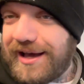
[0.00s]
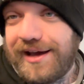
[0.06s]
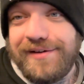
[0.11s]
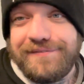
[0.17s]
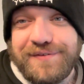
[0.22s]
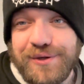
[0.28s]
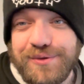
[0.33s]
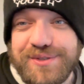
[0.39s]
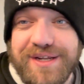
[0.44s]

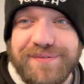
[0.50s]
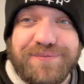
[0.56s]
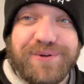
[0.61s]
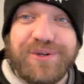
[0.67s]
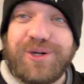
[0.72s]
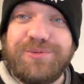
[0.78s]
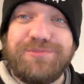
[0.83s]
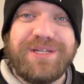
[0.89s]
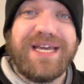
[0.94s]
few
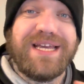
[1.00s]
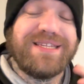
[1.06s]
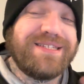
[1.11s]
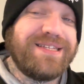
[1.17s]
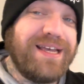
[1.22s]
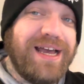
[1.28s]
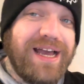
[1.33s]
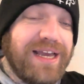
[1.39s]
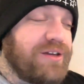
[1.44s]
different updates.
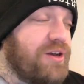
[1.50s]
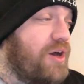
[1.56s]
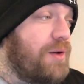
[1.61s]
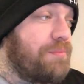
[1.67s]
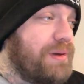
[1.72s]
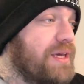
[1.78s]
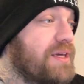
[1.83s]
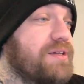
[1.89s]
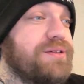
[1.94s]
I got a
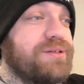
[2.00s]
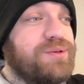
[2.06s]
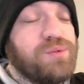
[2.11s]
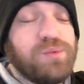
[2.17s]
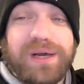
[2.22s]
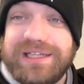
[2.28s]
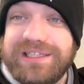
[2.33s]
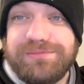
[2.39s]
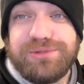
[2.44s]
big
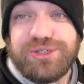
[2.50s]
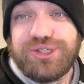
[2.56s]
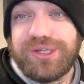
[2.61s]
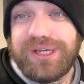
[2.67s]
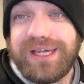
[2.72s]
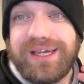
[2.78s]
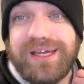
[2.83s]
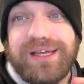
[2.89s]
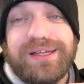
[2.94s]
welding
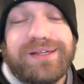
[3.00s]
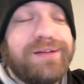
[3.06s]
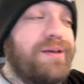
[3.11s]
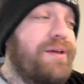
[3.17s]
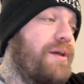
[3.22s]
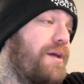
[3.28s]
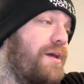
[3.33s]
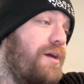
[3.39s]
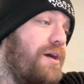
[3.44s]
machine,
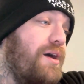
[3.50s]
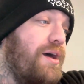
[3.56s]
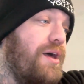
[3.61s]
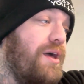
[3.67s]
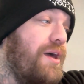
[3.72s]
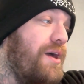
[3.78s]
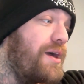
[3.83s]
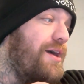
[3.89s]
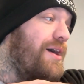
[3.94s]

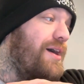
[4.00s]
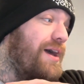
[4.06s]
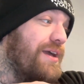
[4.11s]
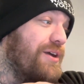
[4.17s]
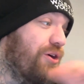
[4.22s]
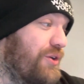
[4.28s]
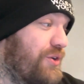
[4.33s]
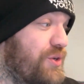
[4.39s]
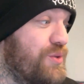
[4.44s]
I
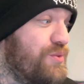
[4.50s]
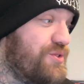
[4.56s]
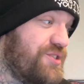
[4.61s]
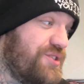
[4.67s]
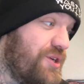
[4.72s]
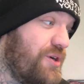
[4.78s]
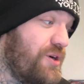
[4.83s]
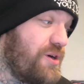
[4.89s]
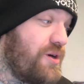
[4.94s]
got a new
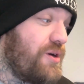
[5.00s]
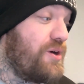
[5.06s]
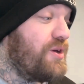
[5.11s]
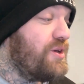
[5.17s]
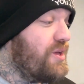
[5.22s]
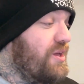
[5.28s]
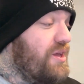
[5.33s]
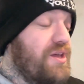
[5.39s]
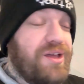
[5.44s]
saw,
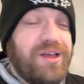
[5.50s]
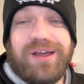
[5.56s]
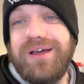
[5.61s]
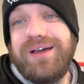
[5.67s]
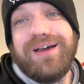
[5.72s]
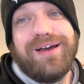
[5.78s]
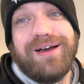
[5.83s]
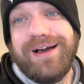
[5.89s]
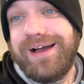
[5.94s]

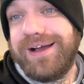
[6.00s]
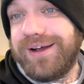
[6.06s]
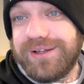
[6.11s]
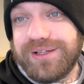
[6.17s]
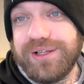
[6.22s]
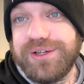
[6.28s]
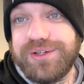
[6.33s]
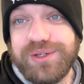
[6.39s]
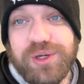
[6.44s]
I got a
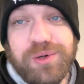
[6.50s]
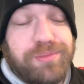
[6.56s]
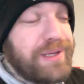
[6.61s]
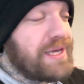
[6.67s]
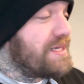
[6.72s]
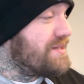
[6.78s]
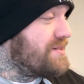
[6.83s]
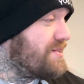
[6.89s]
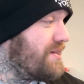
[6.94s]
lot of new
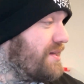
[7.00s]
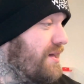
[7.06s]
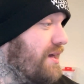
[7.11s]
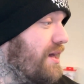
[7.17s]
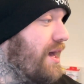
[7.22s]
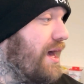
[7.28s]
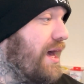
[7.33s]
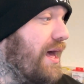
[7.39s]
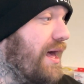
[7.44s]
bits,
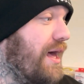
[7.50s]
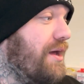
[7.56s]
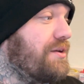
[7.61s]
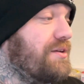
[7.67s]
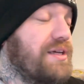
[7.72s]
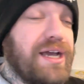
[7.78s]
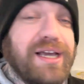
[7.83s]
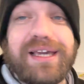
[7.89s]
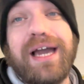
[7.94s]

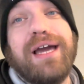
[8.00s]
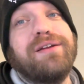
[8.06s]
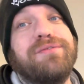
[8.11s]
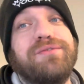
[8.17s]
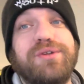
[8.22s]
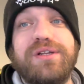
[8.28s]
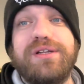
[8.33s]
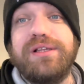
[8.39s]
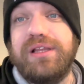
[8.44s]
and I kind of
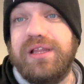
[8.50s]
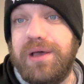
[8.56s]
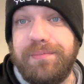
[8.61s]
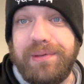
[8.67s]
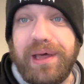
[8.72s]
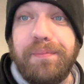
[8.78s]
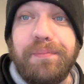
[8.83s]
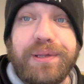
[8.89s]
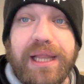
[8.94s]
did a little
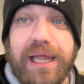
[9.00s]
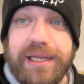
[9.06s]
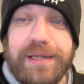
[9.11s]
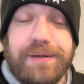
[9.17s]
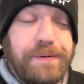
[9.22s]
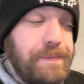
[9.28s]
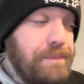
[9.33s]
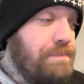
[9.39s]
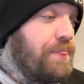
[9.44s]
bit of
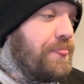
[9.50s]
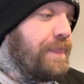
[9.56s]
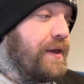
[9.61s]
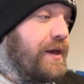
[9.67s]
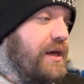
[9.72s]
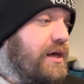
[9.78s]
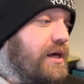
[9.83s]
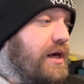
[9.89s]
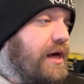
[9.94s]
planning.
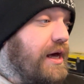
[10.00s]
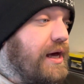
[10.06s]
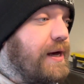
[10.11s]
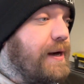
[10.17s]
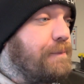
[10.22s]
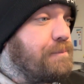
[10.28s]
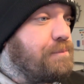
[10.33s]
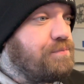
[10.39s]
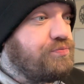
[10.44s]

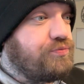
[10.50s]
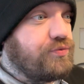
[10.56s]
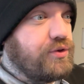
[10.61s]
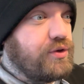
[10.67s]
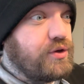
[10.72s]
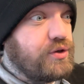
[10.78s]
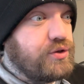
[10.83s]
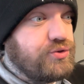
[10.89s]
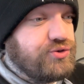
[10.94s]
So
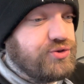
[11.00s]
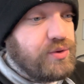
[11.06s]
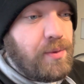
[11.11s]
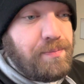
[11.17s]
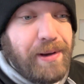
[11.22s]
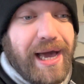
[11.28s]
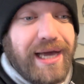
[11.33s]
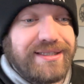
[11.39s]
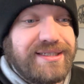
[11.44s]
we're
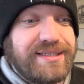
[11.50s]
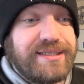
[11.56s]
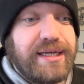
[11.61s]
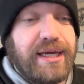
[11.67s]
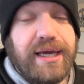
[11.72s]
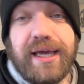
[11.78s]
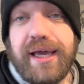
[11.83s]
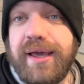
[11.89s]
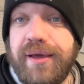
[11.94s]
back
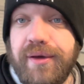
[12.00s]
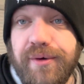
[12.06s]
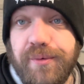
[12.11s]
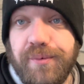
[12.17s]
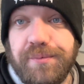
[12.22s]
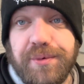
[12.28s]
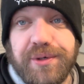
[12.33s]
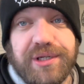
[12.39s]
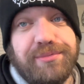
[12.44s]
today.
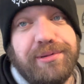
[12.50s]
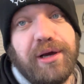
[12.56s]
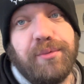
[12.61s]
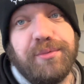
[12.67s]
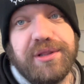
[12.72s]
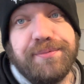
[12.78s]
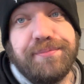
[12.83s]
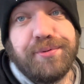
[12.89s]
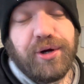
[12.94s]
We're going to be on
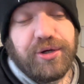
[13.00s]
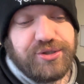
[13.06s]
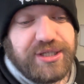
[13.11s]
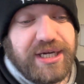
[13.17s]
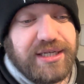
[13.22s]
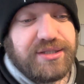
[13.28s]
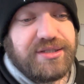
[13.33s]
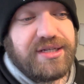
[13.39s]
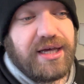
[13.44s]
with the
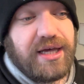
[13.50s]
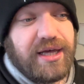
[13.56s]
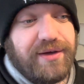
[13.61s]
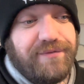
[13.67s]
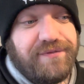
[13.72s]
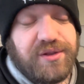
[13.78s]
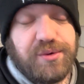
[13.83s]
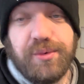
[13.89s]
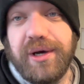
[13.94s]
project
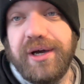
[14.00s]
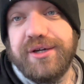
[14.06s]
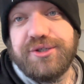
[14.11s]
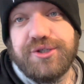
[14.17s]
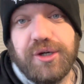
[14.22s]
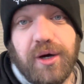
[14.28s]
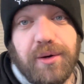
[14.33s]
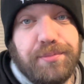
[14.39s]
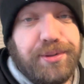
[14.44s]
for the
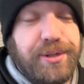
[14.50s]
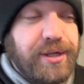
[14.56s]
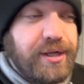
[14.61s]
workshop.